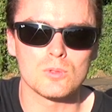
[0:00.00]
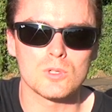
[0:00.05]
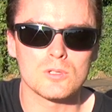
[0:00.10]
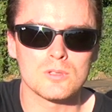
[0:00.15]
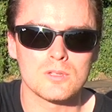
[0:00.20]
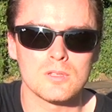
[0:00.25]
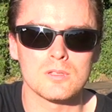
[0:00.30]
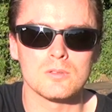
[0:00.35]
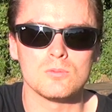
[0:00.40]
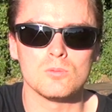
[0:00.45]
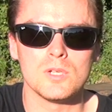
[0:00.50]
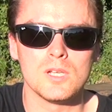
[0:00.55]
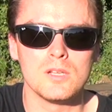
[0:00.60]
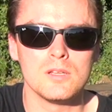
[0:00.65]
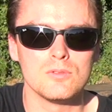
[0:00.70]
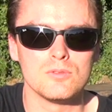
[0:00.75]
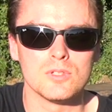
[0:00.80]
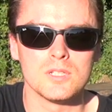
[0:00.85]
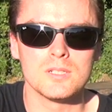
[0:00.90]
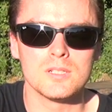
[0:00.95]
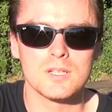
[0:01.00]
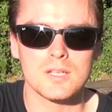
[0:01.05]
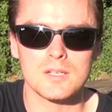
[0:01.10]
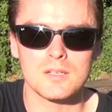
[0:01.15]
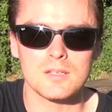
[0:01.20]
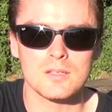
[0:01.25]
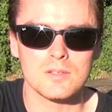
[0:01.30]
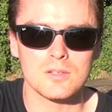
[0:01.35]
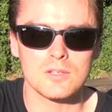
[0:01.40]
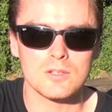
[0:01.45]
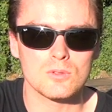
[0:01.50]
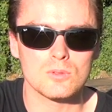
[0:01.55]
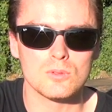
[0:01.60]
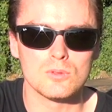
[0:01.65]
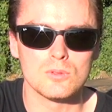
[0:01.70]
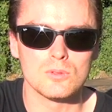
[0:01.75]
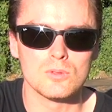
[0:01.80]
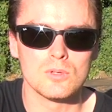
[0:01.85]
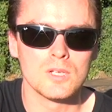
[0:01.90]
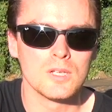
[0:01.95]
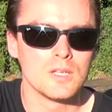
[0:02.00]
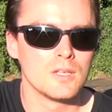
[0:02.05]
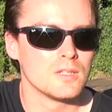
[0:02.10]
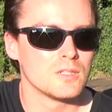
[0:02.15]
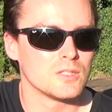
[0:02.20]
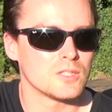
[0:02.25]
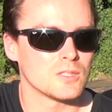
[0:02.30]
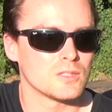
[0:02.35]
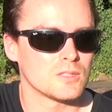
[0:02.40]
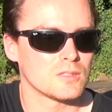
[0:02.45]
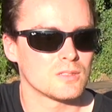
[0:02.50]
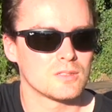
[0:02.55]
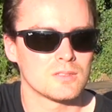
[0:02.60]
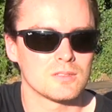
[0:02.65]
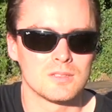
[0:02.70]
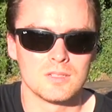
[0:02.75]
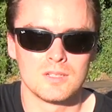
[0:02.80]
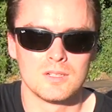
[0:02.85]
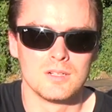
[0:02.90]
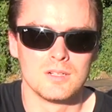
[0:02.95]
world that we live in, and not to just